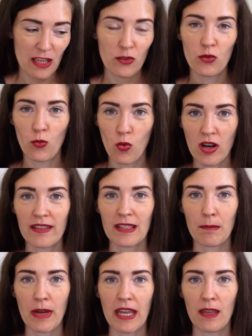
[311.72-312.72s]
It
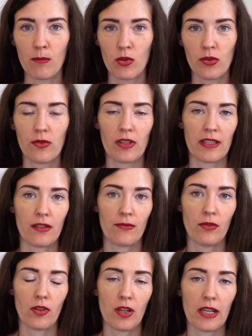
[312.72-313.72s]
was my most
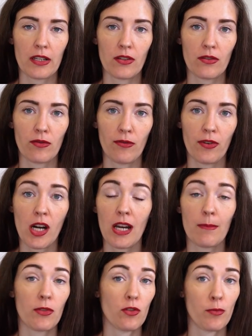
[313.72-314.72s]
successful collection so far.
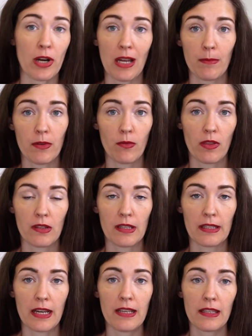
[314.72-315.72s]
I'm super happy with the
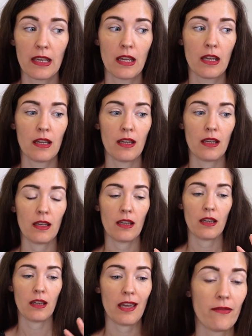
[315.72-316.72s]
designs.
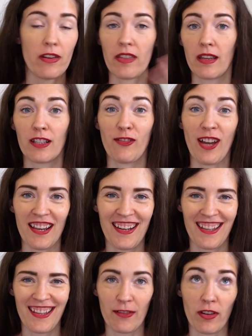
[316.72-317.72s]
Everything's
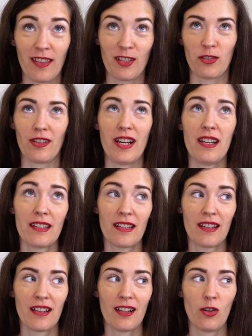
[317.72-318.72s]
fine. Everything's great
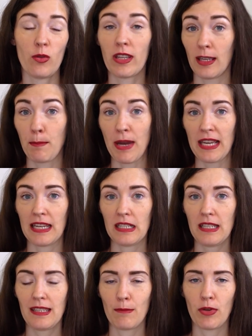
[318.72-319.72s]
looking back at it.